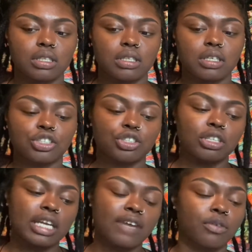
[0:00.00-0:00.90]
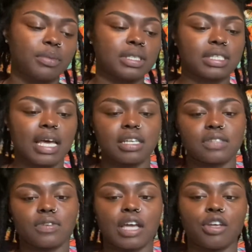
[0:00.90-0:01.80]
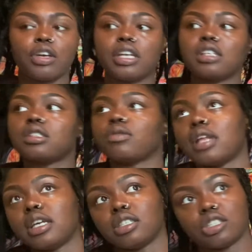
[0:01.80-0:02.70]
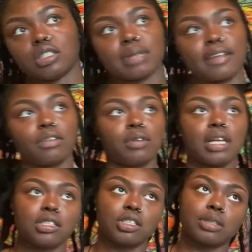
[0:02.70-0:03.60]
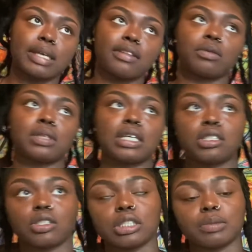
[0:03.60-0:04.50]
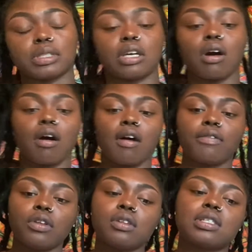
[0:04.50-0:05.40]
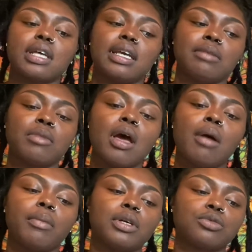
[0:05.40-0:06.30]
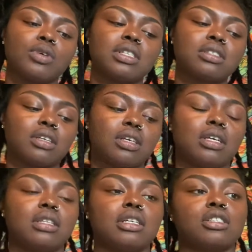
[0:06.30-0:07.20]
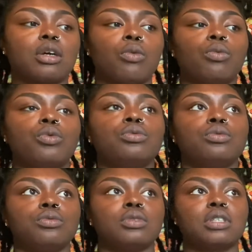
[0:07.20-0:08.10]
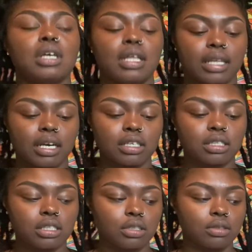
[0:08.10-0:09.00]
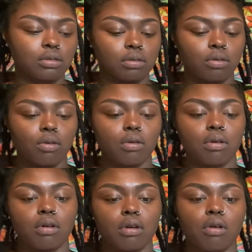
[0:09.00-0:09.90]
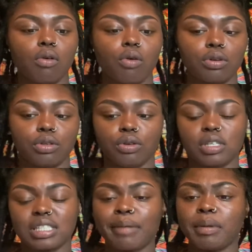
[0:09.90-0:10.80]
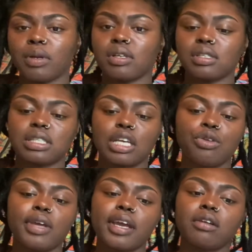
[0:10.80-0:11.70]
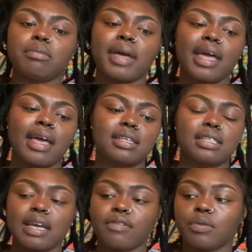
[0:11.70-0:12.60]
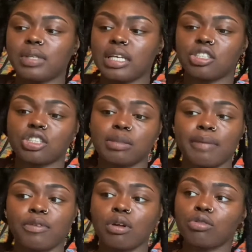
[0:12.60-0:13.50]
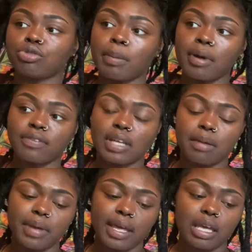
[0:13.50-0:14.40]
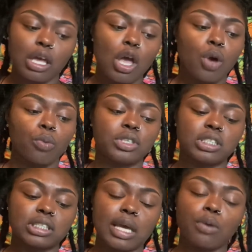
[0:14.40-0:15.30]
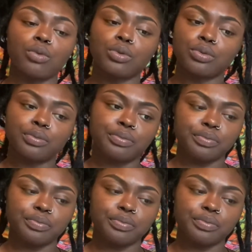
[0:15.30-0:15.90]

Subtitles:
because you'll never be satisfied. You'll get into relationships after relationships after relationships, and they'll all feel the same, because once again, there's our wounds that are still on you. Because a lot of people don't understand, you carry bags every relationship. If you don't drop off that bag, which is that wound,